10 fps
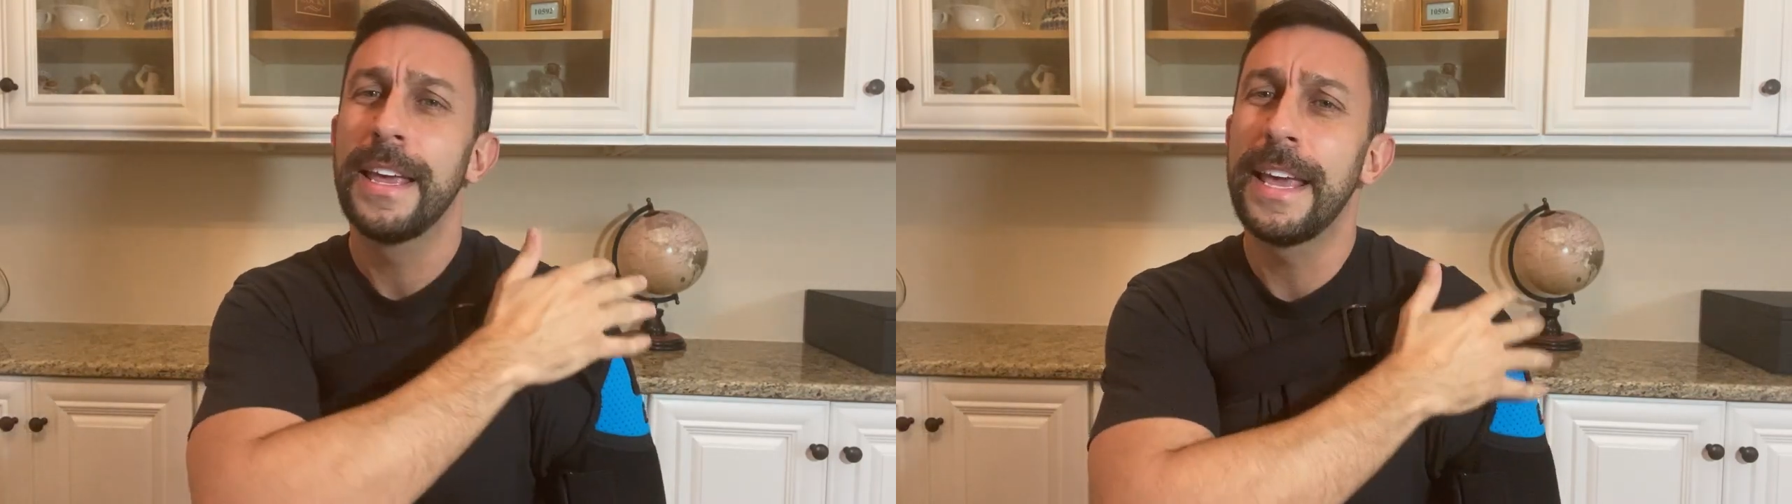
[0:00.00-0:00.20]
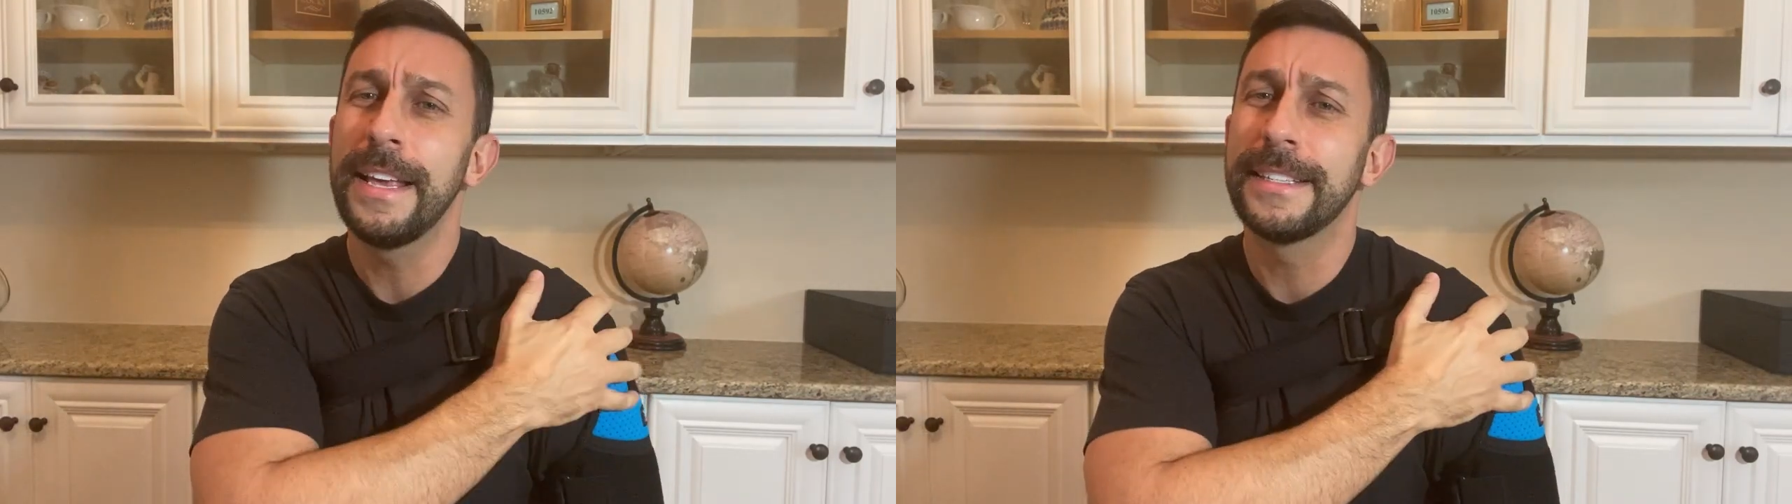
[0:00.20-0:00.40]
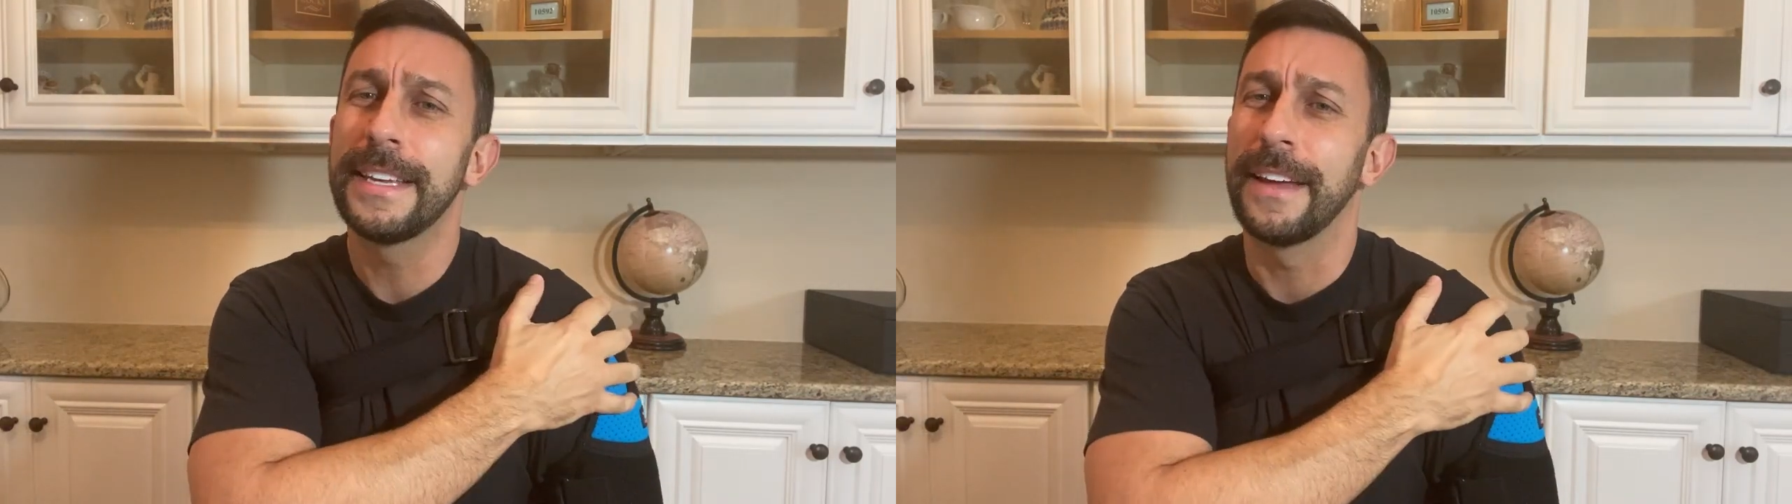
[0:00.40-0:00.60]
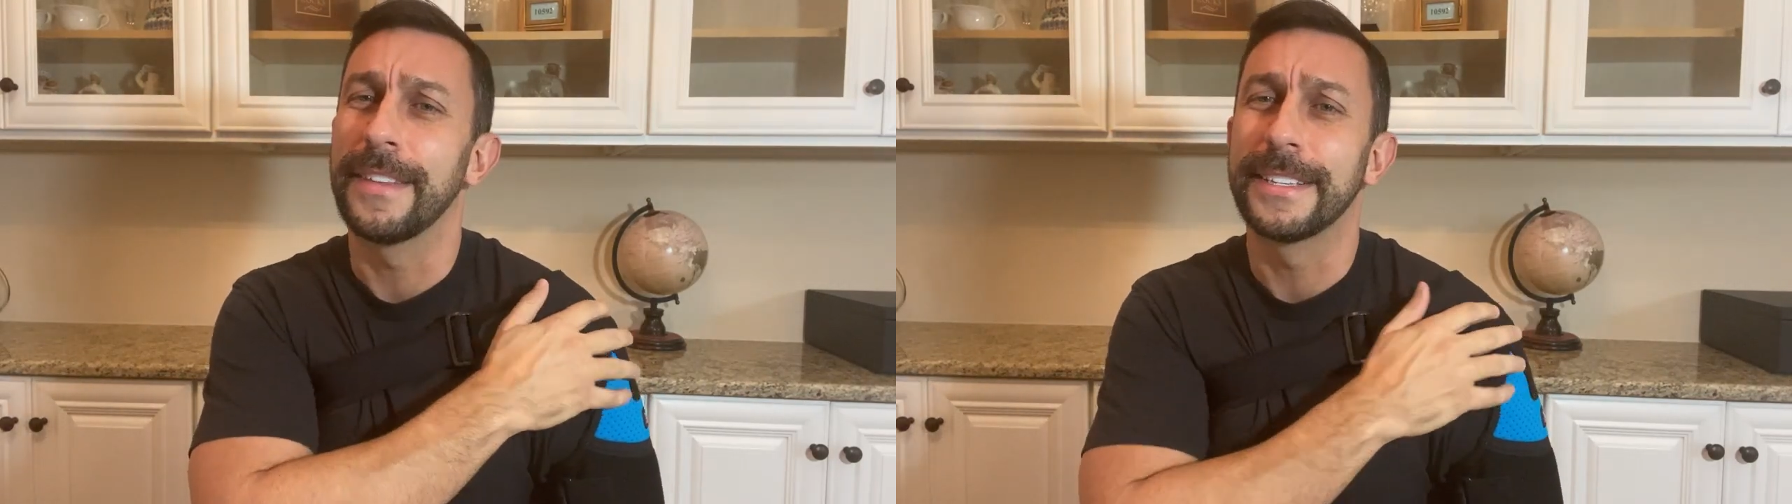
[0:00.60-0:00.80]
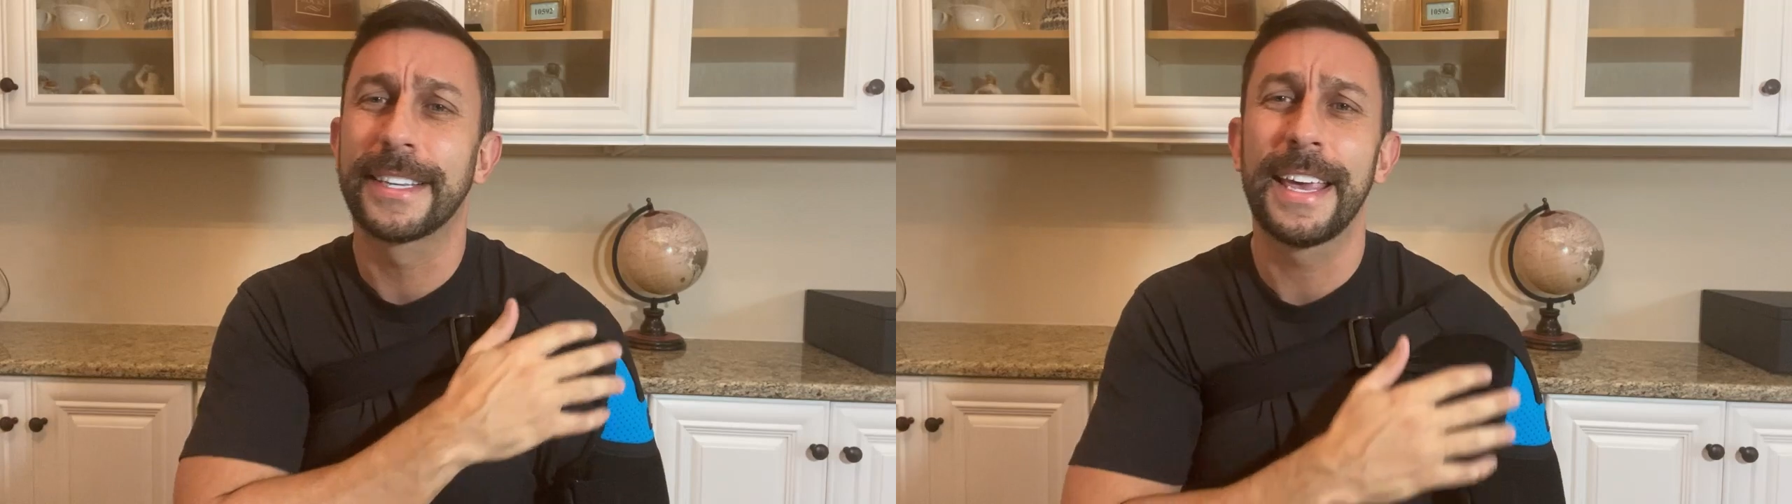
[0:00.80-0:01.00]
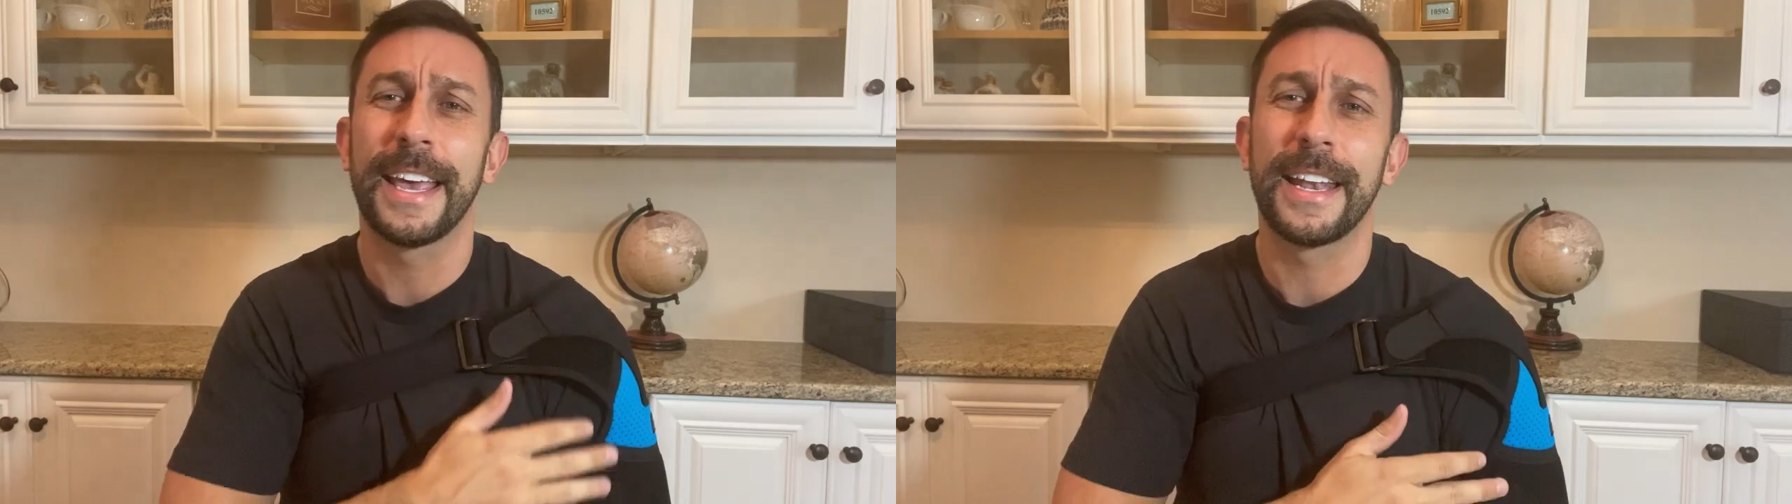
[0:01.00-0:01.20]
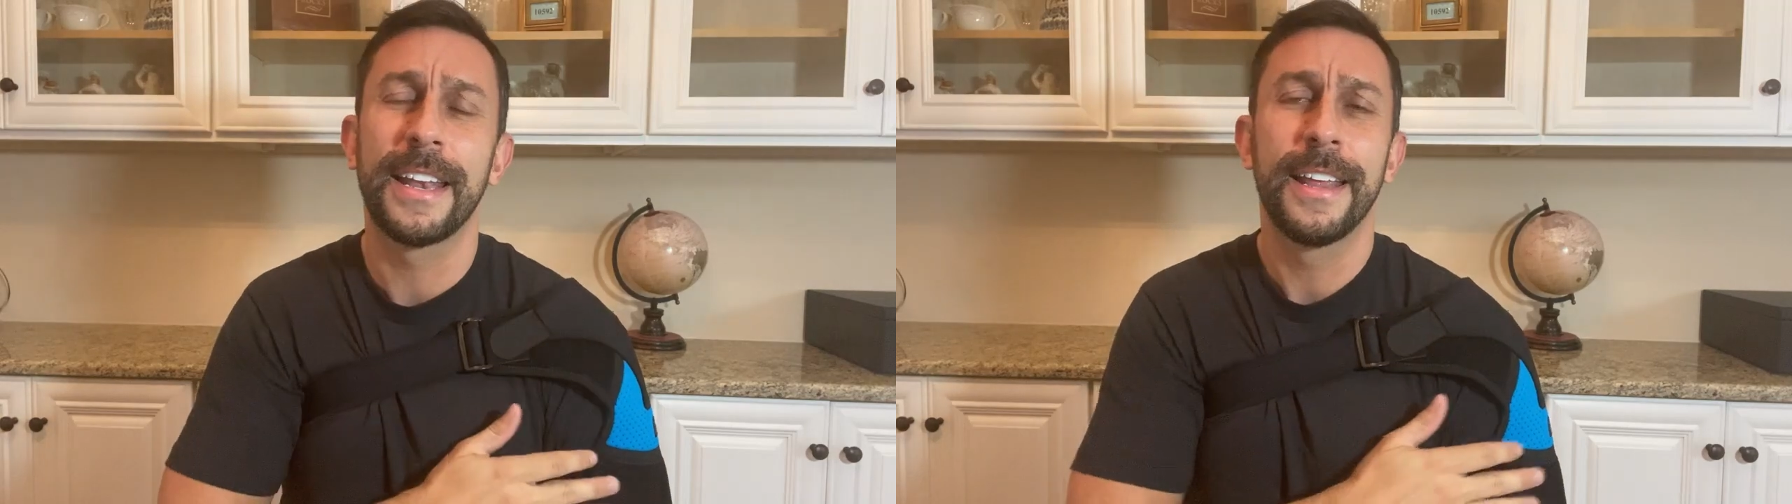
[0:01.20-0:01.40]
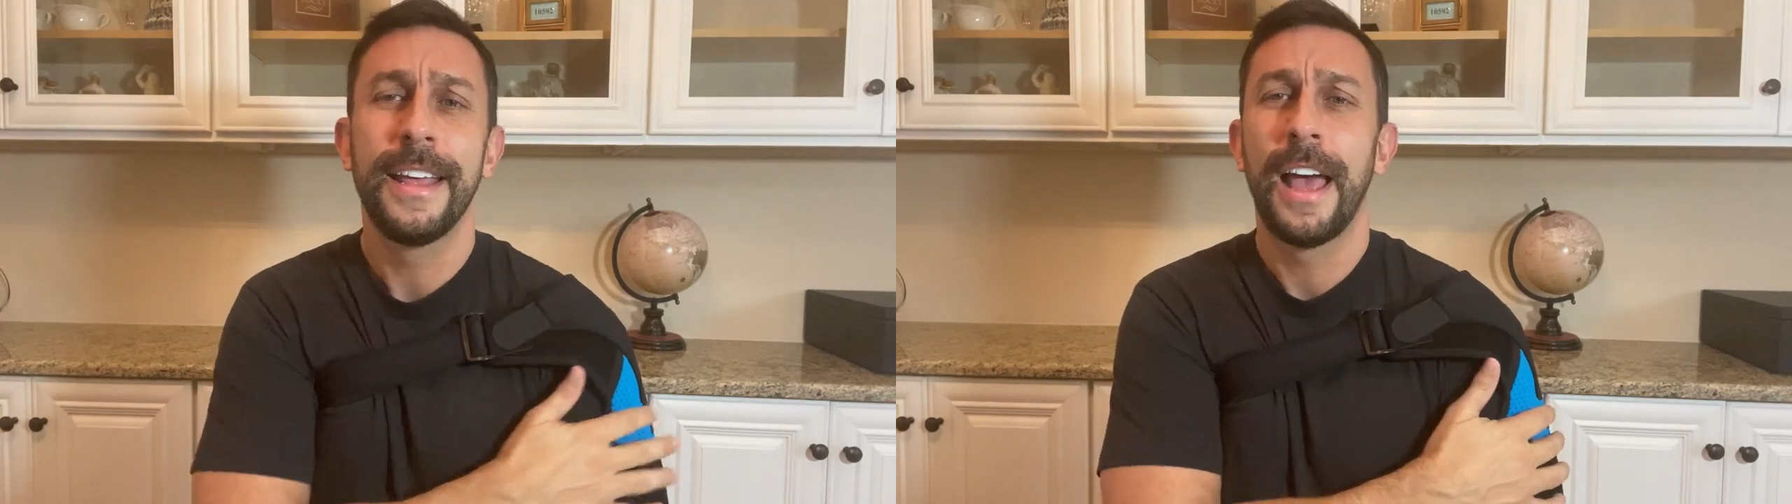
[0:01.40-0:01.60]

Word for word: easy on the skin,